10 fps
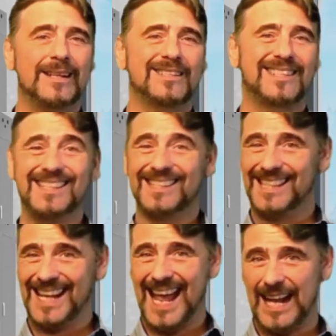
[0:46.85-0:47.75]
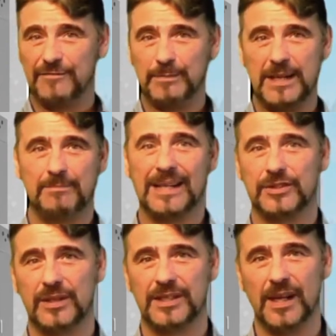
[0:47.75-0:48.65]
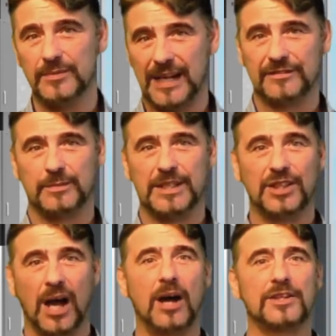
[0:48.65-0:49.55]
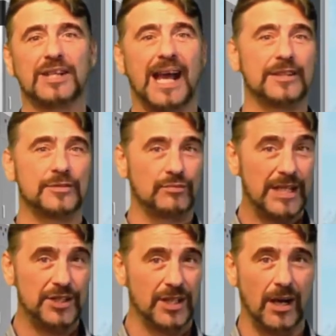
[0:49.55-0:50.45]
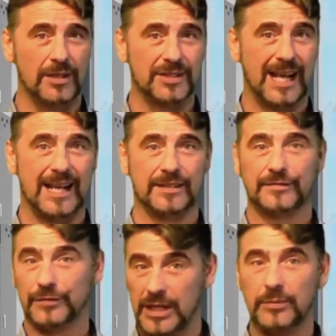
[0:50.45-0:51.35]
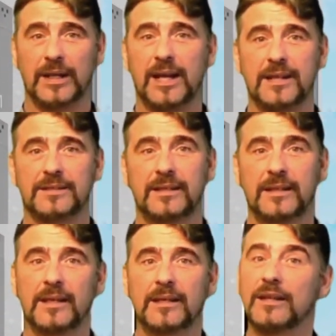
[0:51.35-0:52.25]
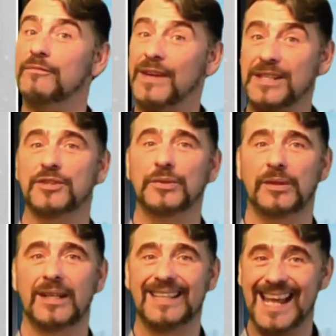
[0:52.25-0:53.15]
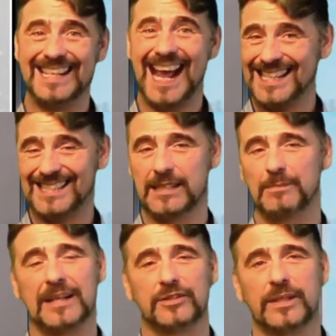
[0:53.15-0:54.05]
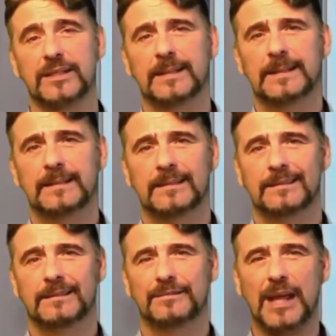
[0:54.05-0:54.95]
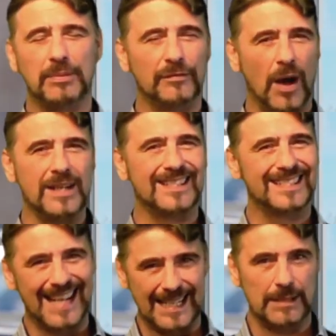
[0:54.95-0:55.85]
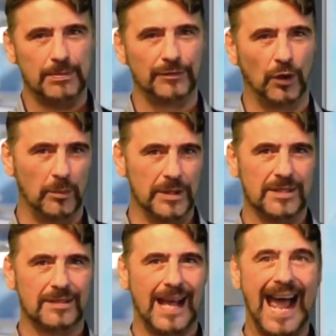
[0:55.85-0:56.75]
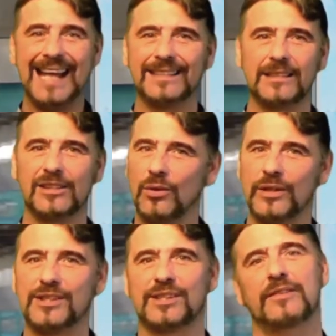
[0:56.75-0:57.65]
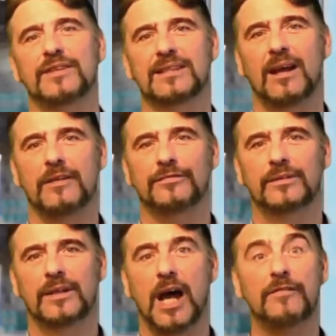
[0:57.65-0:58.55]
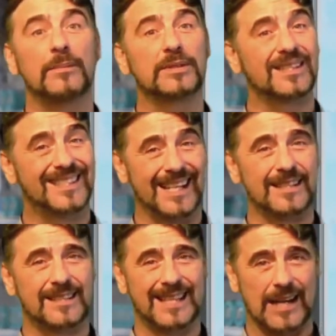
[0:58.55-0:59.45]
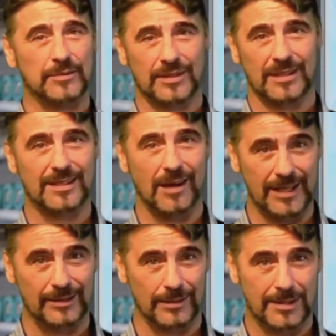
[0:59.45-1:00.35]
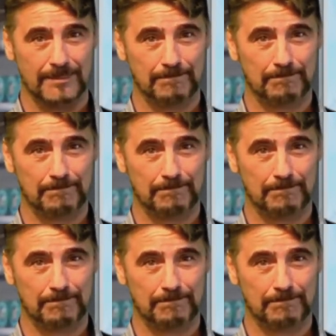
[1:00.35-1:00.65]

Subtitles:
Since the LFP batteries don't have to be charged and recharged as frequently as the conventional lead-acid batteries, they provide steady performance and longer service life of up to 6,000 cycles.